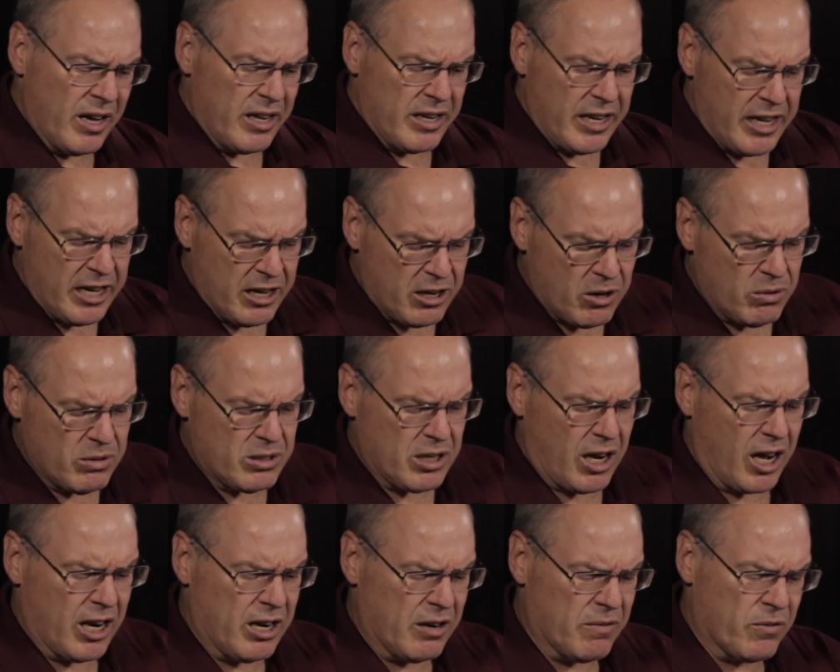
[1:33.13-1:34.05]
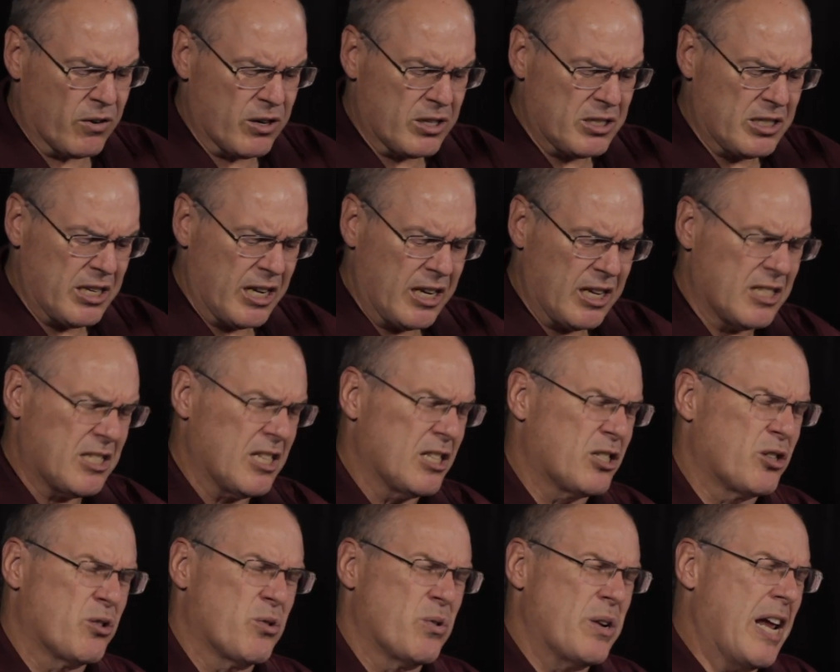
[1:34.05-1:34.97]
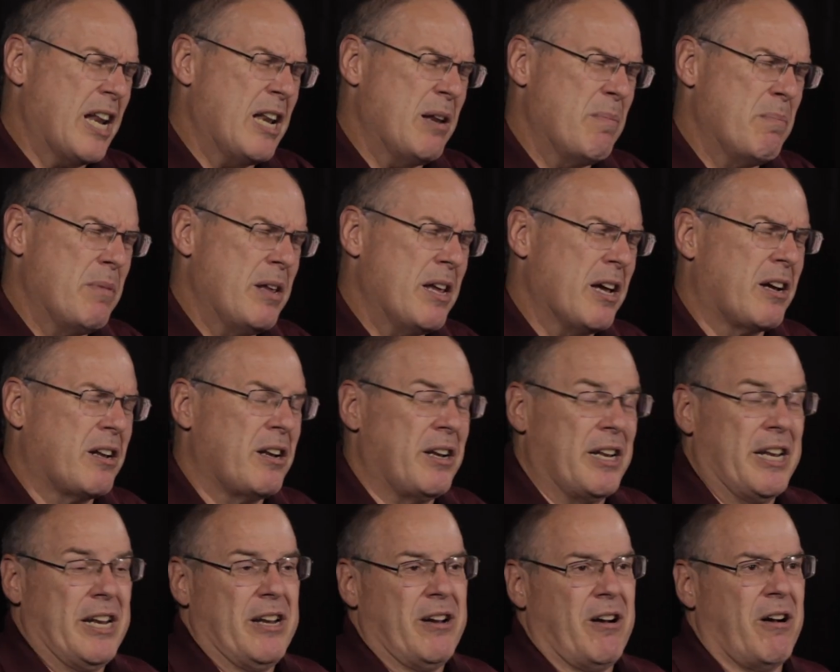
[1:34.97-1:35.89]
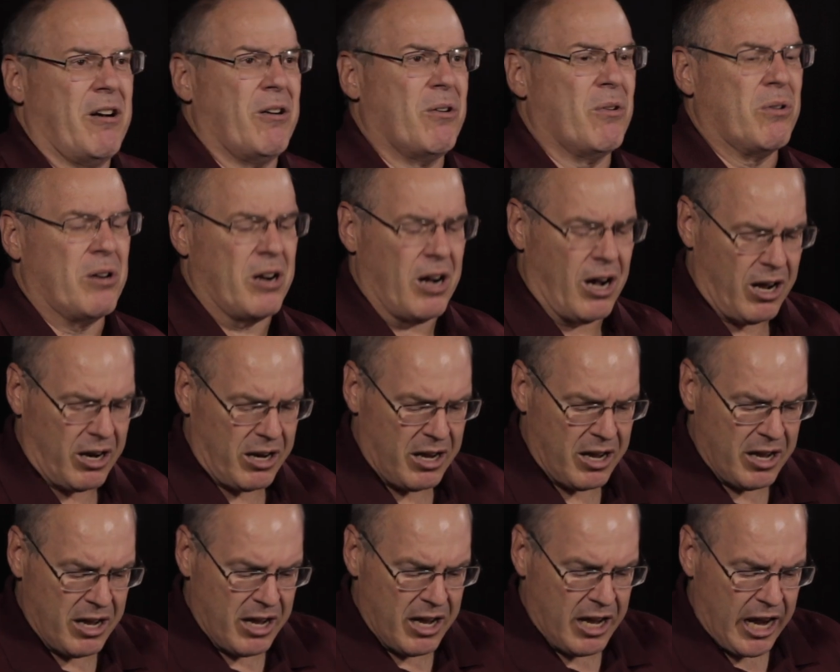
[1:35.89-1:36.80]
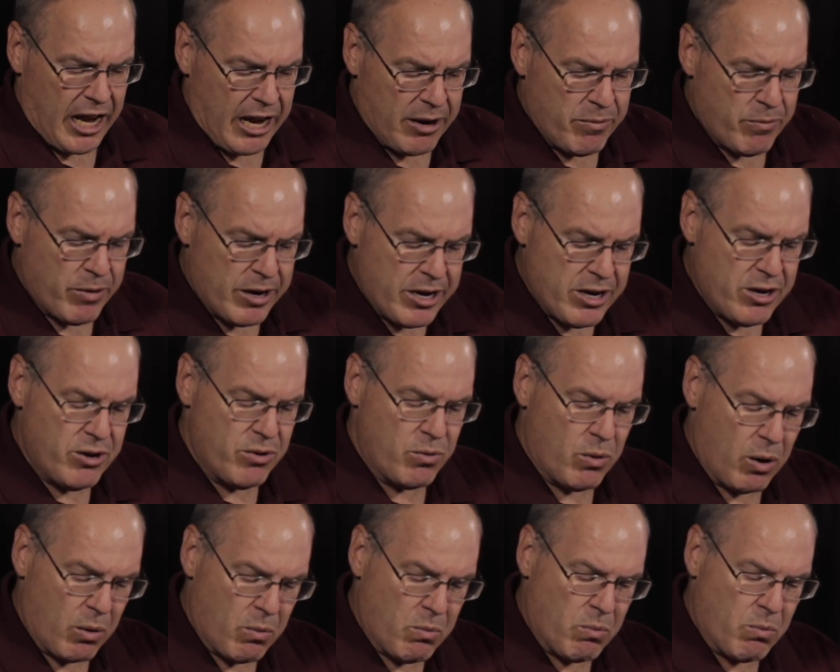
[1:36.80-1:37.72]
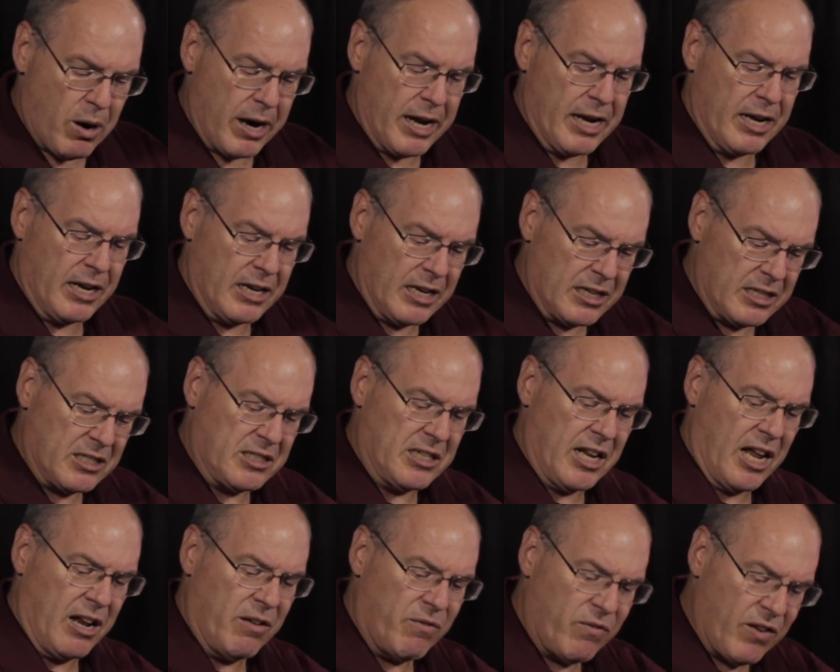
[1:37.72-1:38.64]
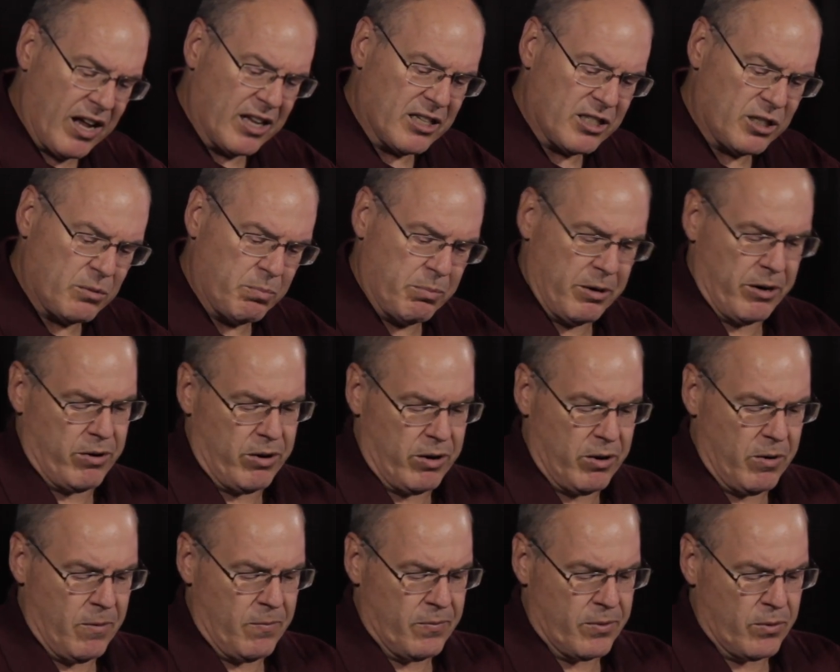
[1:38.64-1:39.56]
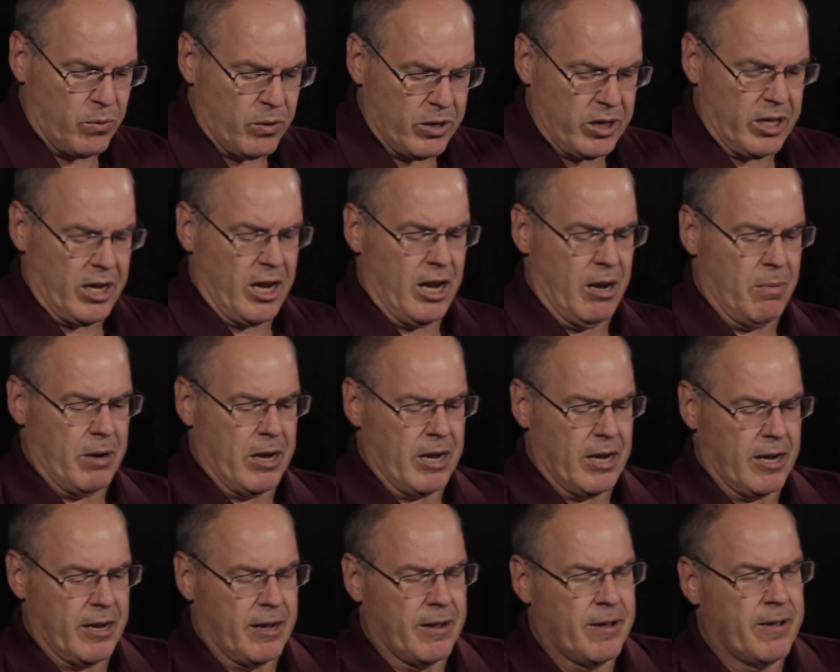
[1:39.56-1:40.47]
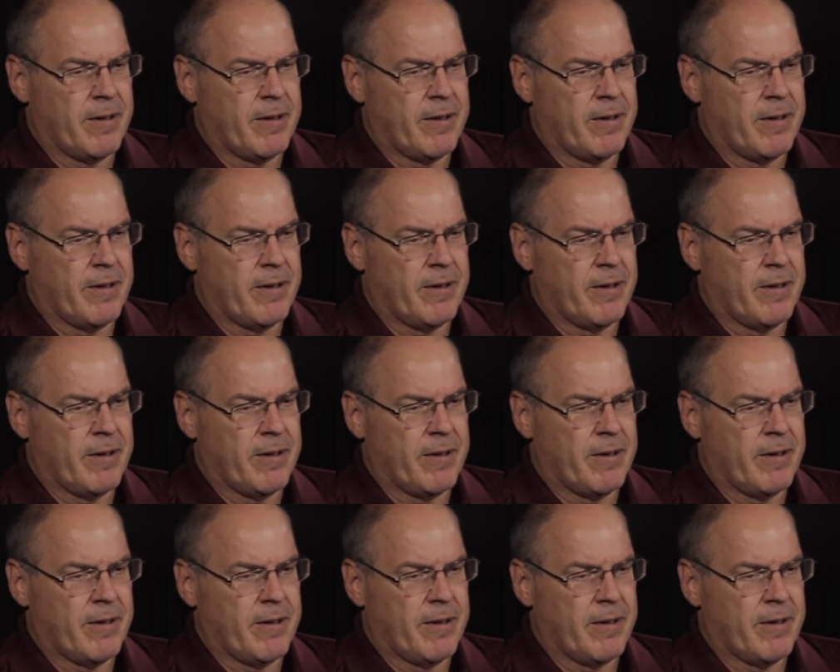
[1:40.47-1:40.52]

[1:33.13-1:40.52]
And then he goes on in verse 10, he says, create in me a clean heart, O God, and renew a right, steadfast spirit within me.